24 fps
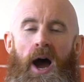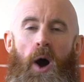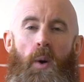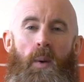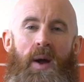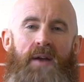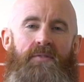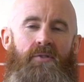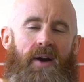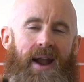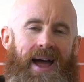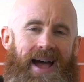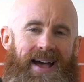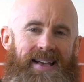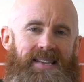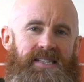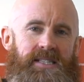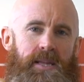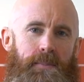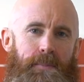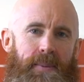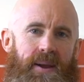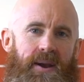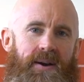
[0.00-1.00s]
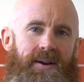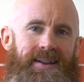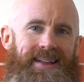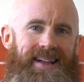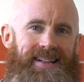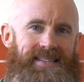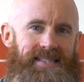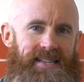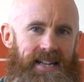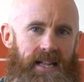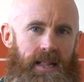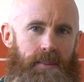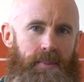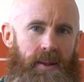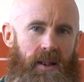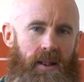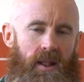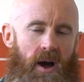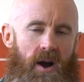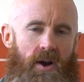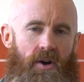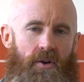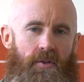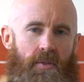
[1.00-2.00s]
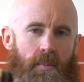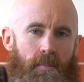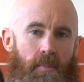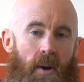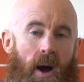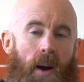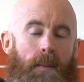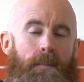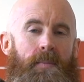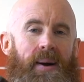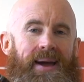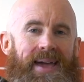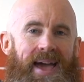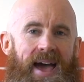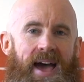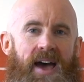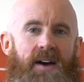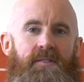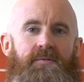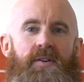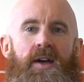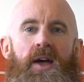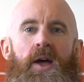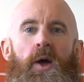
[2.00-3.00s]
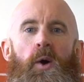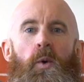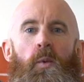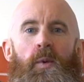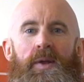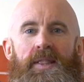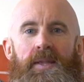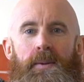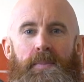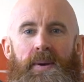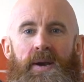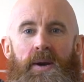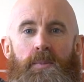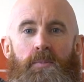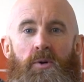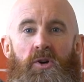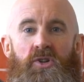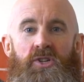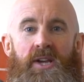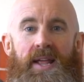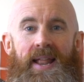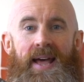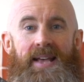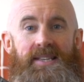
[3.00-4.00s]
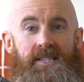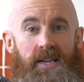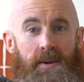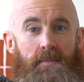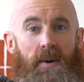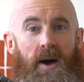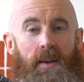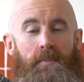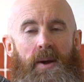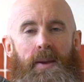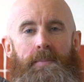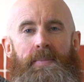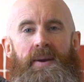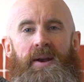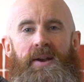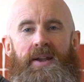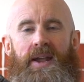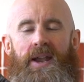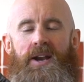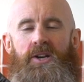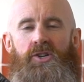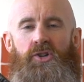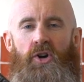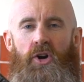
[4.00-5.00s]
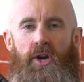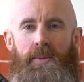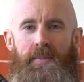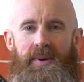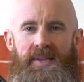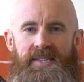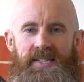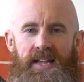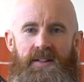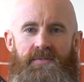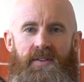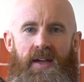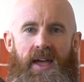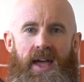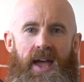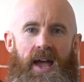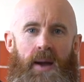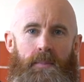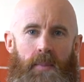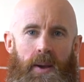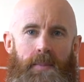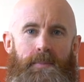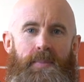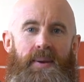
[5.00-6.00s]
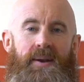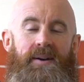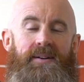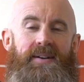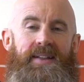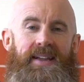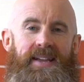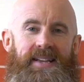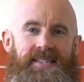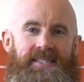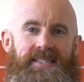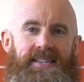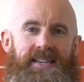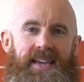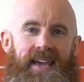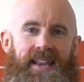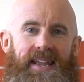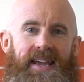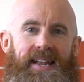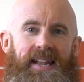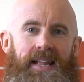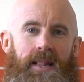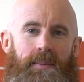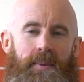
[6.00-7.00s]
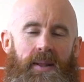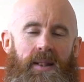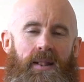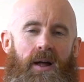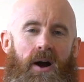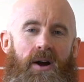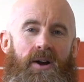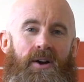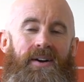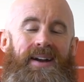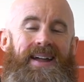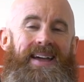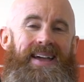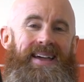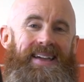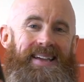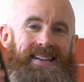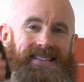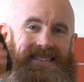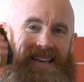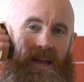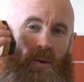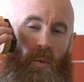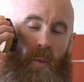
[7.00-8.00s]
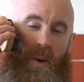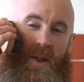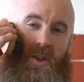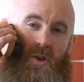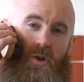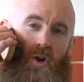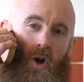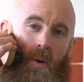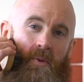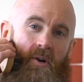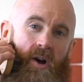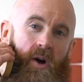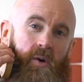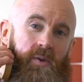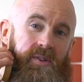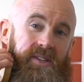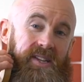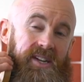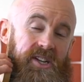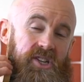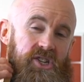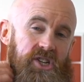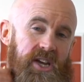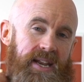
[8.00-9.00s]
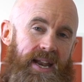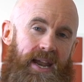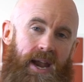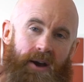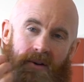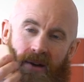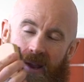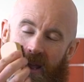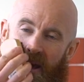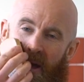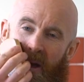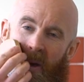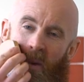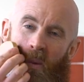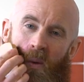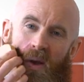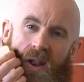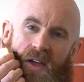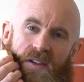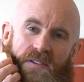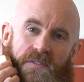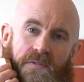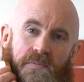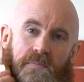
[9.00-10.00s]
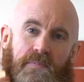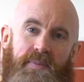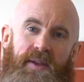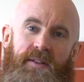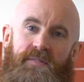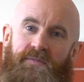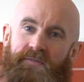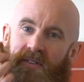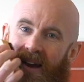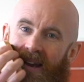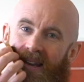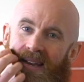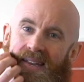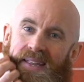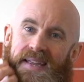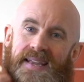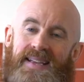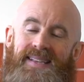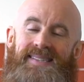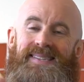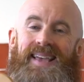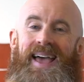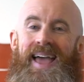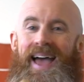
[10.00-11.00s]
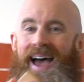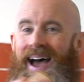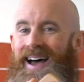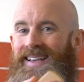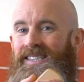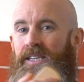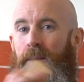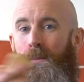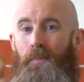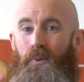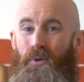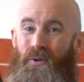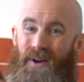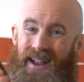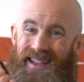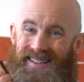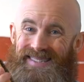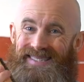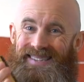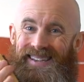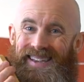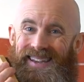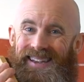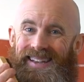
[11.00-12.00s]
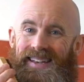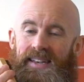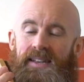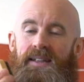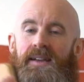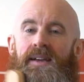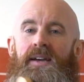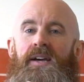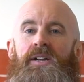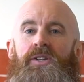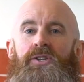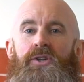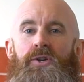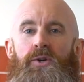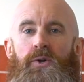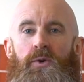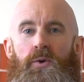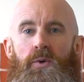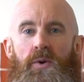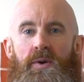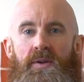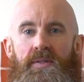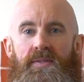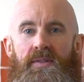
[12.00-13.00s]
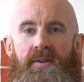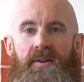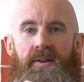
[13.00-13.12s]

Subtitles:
However, as the beard gets a little bit longer, the problem I have with the beard brush, and as I'm on my beard care journey myself and my beard is getting a little bit longer, is that when you come around to the chin area, what I've been finding is as I press in to